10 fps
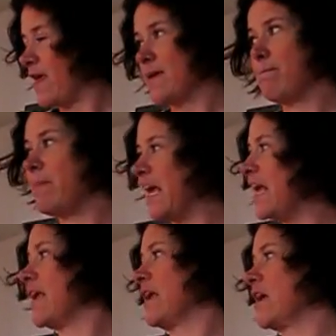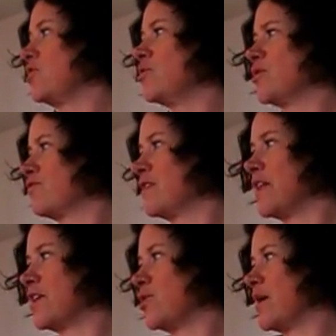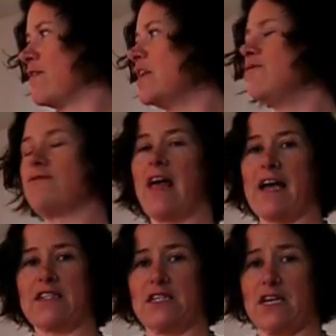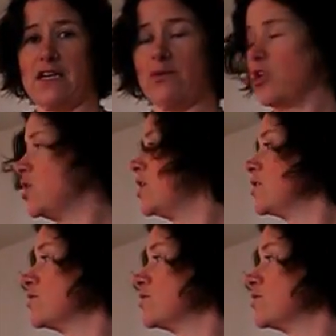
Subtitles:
a bang, and you don't feel like you have any flat time at all.